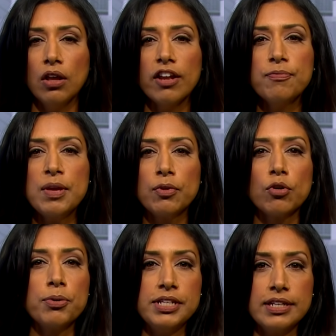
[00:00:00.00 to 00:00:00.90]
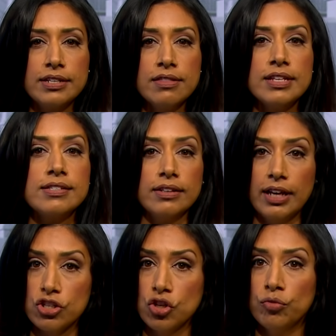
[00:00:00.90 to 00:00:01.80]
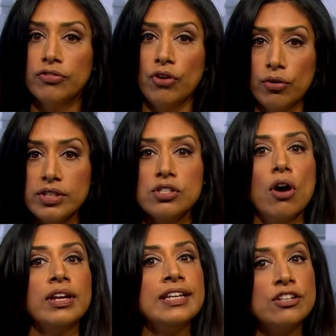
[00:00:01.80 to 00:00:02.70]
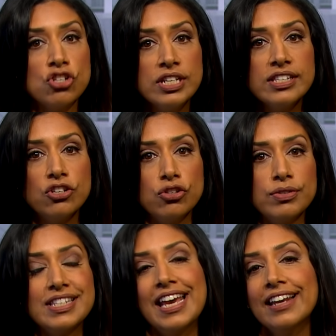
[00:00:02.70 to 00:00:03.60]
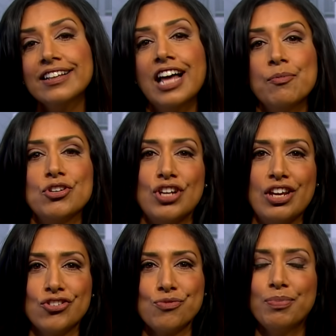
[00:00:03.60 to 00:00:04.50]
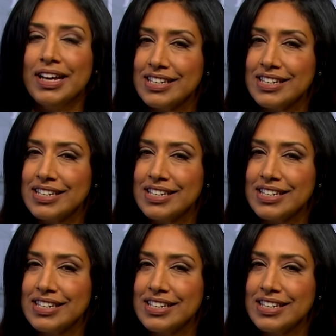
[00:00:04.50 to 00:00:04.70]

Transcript: A lot of people were predicting this election would focus on Indigenous issues and climate change,